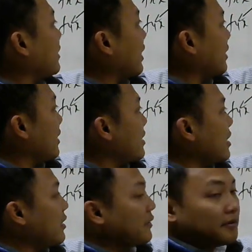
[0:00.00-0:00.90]
take this
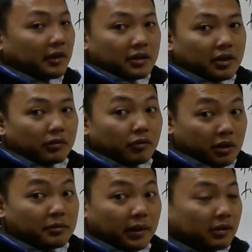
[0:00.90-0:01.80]
and differentiate with
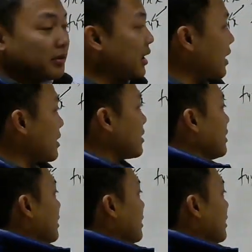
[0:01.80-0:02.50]
respect to the x.